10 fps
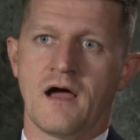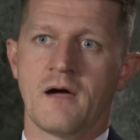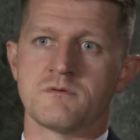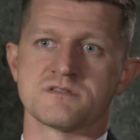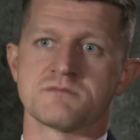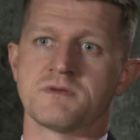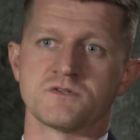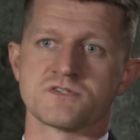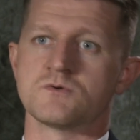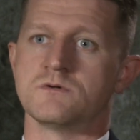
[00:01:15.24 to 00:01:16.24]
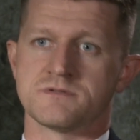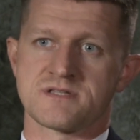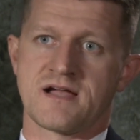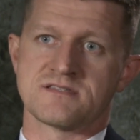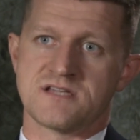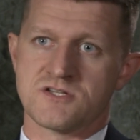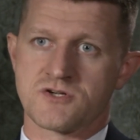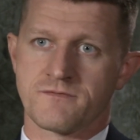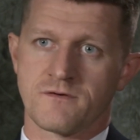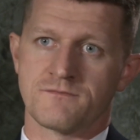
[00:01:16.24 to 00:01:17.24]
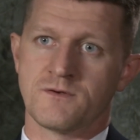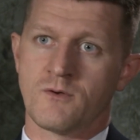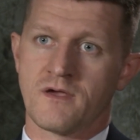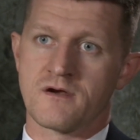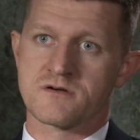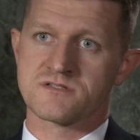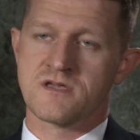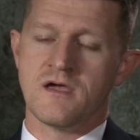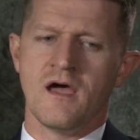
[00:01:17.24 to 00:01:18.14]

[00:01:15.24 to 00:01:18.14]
I was a middle school science teacher for a few years.